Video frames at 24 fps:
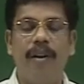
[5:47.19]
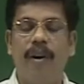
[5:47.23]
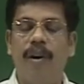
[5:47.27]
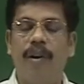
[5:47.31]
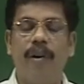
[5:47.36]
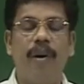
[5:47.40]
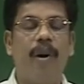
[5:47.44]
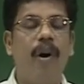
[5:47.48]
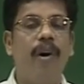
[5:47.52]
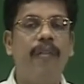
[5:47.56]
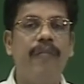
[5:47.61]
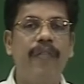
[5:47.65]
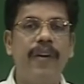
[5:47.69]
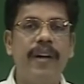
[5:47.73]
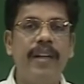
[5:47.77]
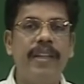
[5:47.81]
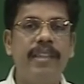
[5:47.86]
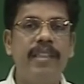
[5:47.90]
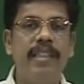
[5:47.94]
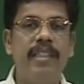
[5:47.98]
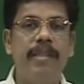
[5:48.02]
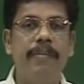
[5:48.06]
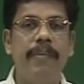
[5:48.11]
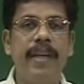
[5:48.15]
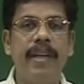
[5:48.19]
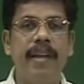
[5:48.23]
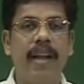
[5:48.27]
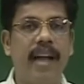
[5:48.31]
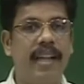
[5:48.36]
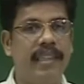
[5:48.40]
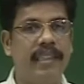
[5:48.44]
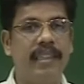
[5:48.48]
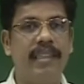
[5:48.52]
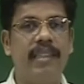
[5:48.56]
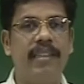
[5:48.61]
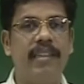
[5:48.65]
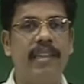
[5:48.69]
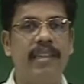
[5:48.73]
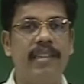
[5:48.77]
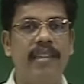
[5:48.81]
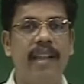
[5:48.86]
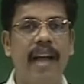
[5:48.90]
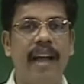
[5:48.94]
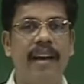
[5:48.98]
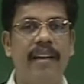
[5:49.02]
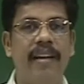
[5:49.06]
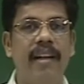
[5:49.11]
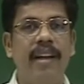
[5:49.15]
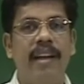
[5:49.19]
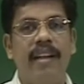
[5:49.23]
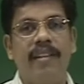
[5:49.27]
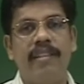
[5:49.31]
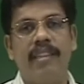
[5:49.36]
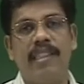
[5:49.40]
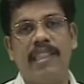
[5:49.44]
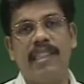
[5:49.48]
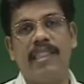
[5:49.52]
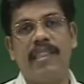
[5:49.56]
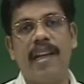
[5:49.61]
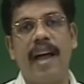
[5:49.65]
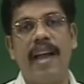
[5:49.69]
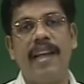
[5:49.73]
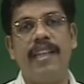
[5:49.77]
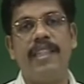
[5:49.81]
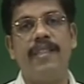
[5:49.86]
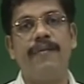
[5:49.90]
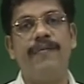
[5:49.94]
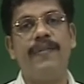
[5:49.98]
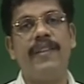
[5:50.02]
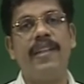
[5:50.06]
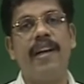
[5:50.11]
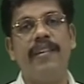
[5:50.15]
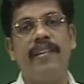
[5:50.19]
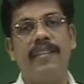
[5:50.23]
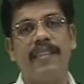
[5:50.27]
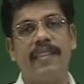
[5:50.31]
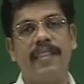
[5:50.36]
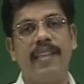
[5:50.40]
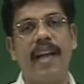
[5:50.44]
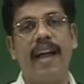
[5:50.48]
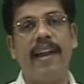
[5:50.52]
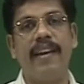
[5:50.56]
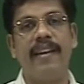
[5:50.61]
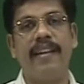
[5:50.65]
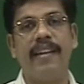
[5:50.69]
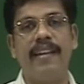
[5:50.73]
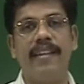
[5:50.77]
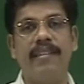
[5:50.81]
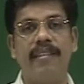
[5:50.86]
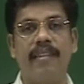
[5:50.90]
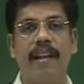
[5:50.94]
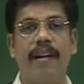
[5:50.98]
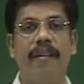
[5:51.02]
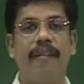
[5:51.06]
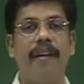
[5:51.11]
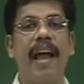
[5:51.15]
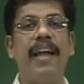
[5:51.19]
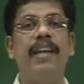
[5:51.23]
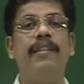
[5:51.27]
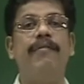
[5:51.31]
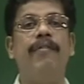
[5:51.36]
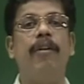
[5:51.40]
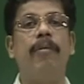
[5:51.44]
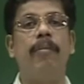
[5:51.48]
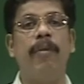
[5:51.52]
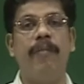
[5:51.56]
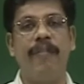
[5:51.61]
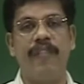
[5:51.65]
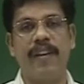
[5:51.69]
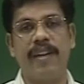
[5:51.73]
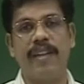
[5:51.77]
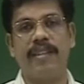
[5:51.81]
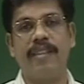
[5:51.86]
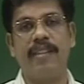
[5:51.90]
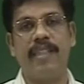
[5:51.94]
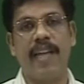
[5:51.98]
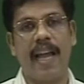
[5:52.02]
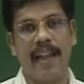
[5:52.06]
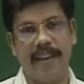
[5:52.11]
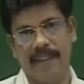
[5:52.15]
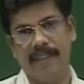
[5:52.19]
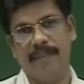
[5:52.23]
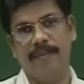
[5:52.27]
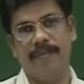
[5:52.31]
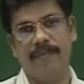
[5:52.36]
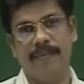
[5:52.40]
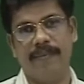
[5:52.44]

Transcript: or often it is being asserted that the scientific understanding is the right form of understanding.